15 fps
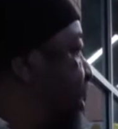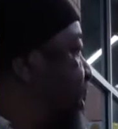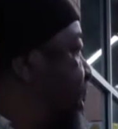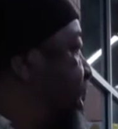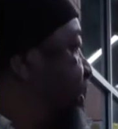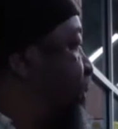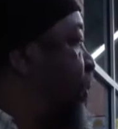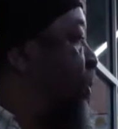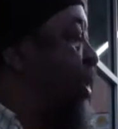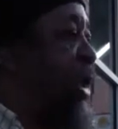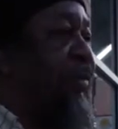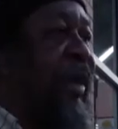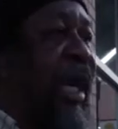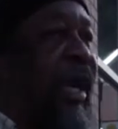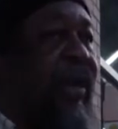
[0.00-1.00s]
sleeps with one
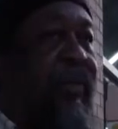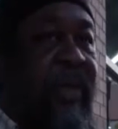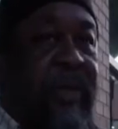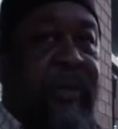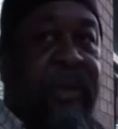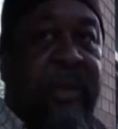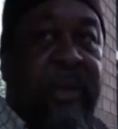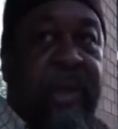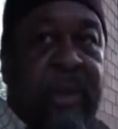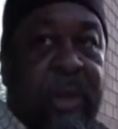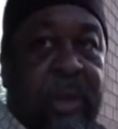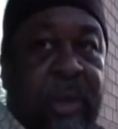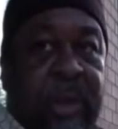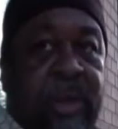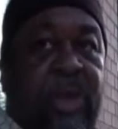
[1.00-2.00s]
of our women,
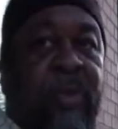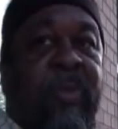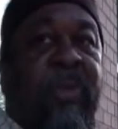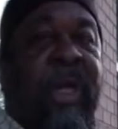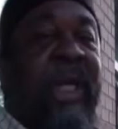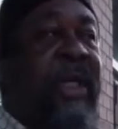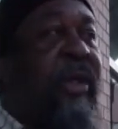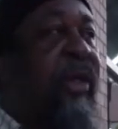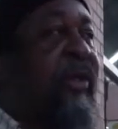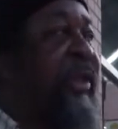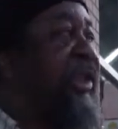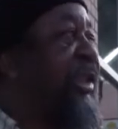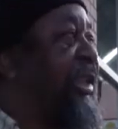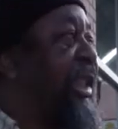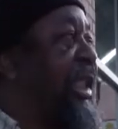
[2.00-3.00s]
you're bringing on
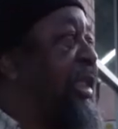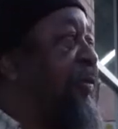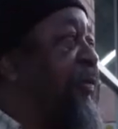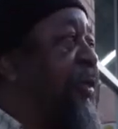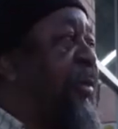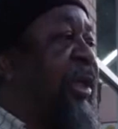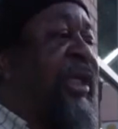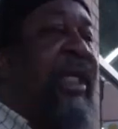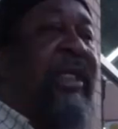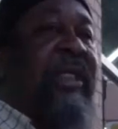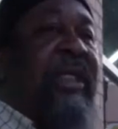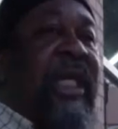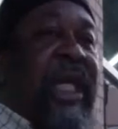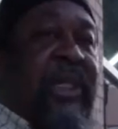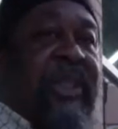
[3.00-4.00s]
the seed from
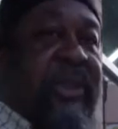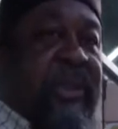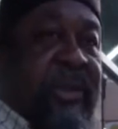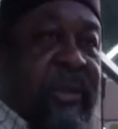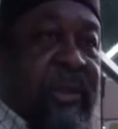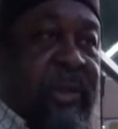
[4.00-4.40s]
another nation.